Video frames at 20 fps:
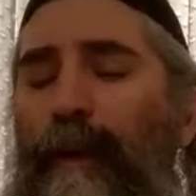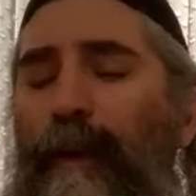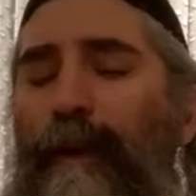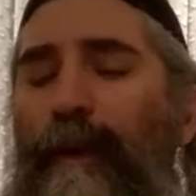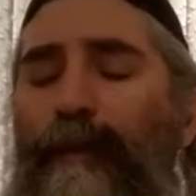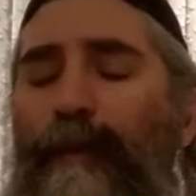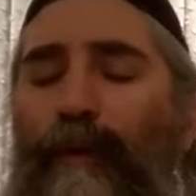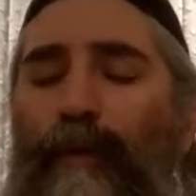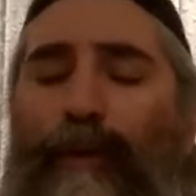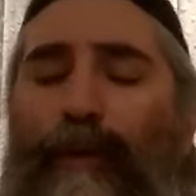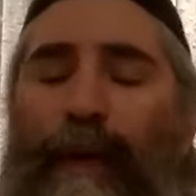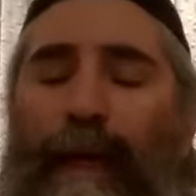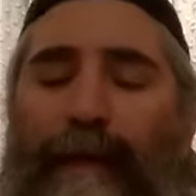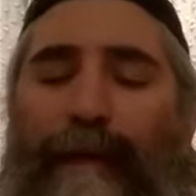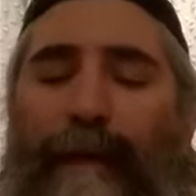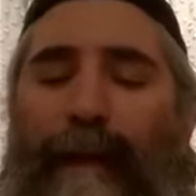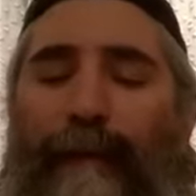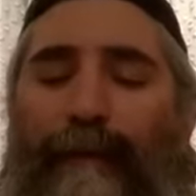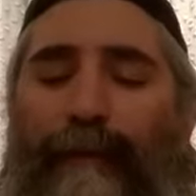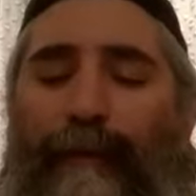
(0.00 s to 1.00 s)
If you look
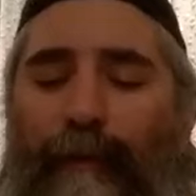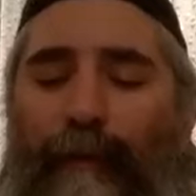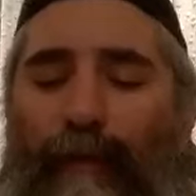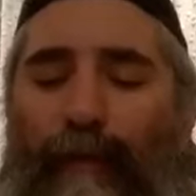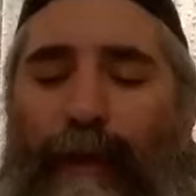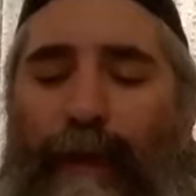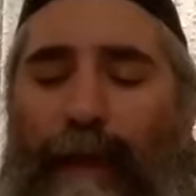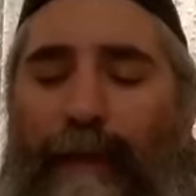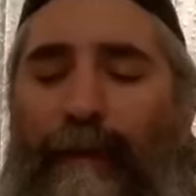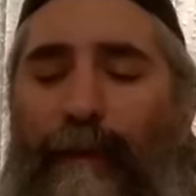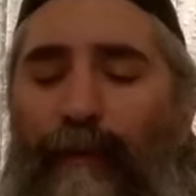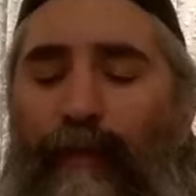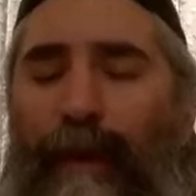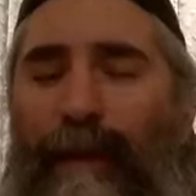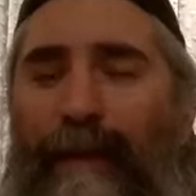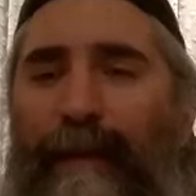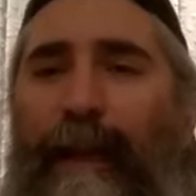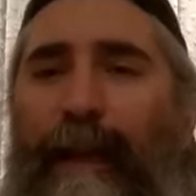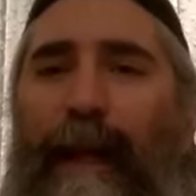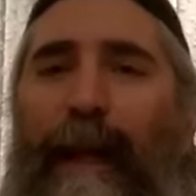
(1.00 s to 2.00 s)
at if you look at
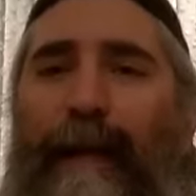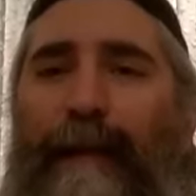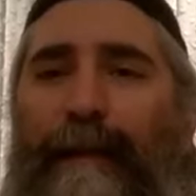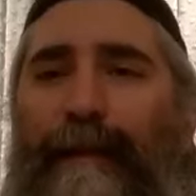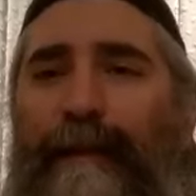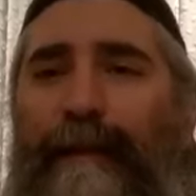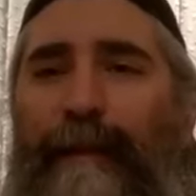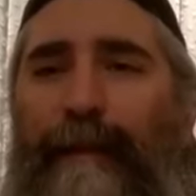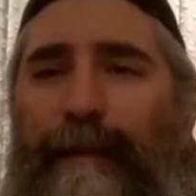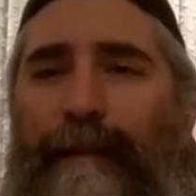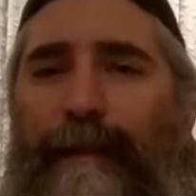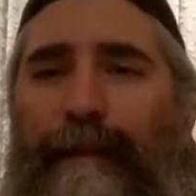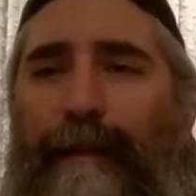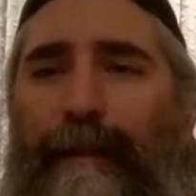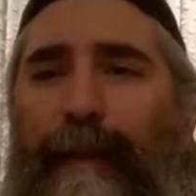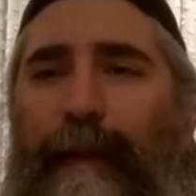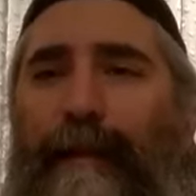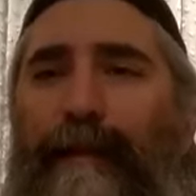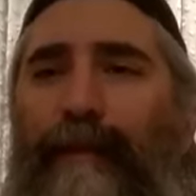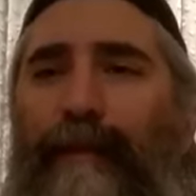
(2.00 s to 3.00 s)
what Yahat says
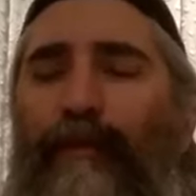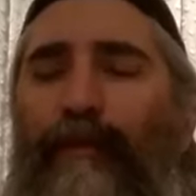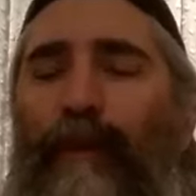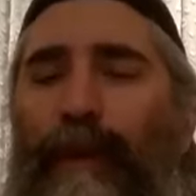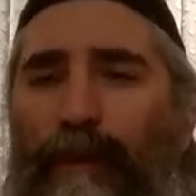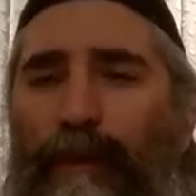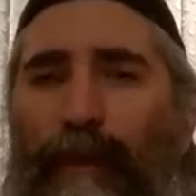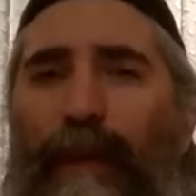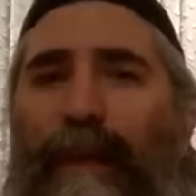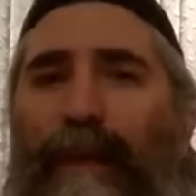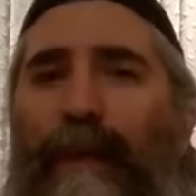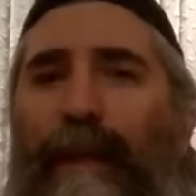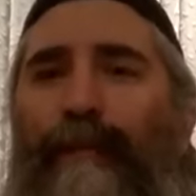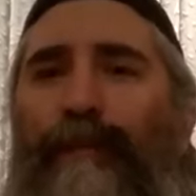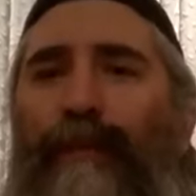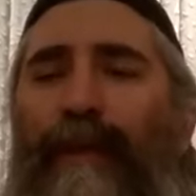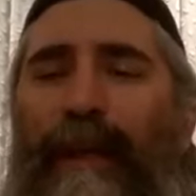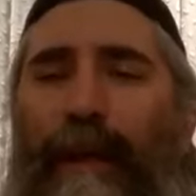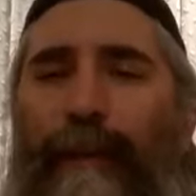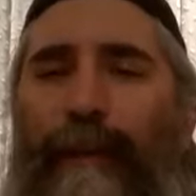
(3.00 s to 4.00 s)
and what we
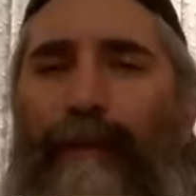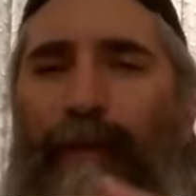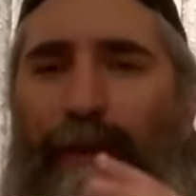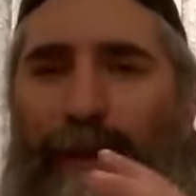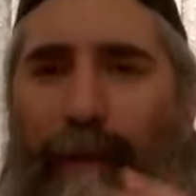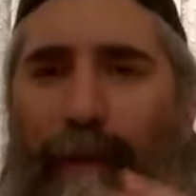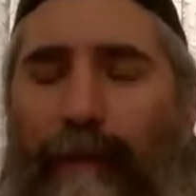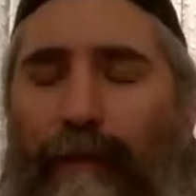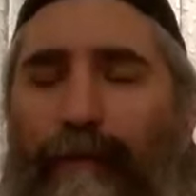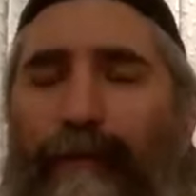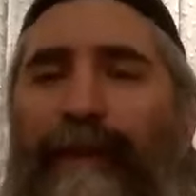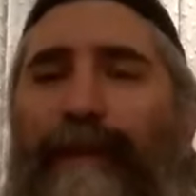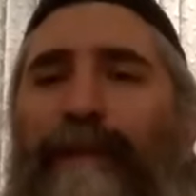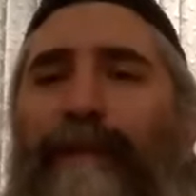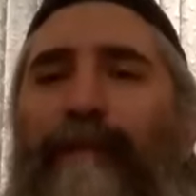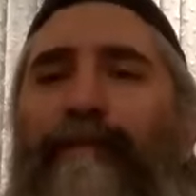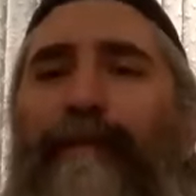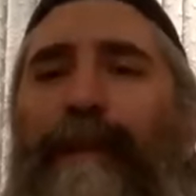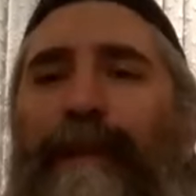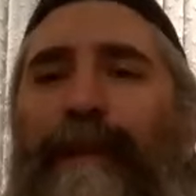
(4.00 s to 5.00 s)
keep, we keep the little piece
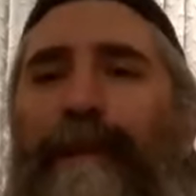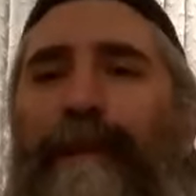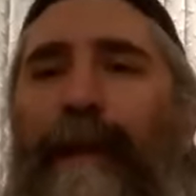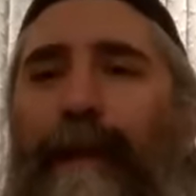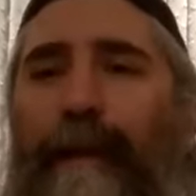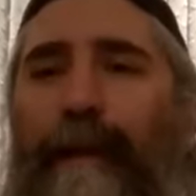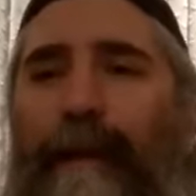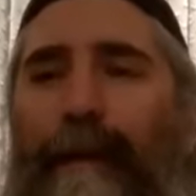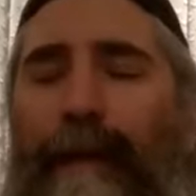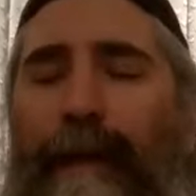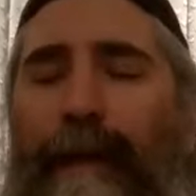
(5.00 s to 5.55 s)
of matzah.